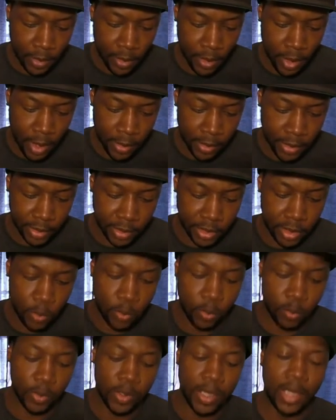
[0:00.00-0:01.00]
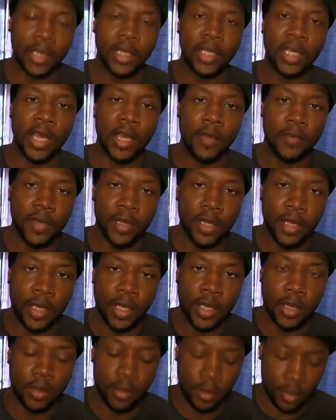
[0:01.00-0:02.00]
All right, next up we got the
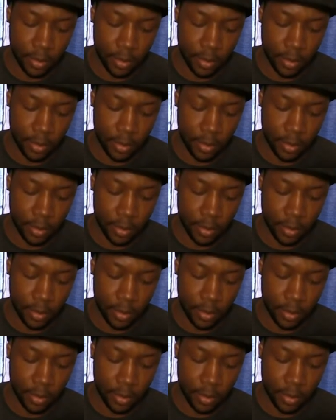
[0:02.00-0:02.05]
KVD